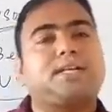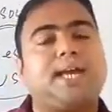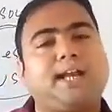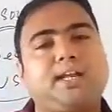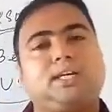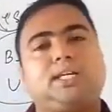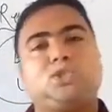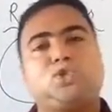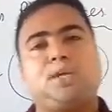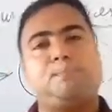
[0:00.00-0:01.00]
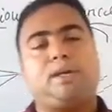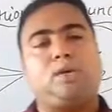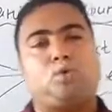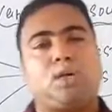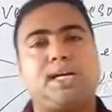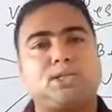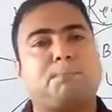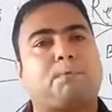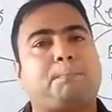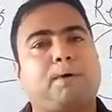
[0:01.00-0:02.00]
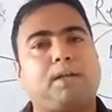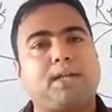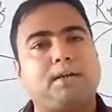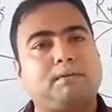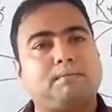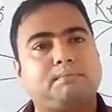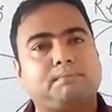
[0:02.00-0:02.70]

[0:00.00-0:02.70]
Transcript: can easily be utilized properly.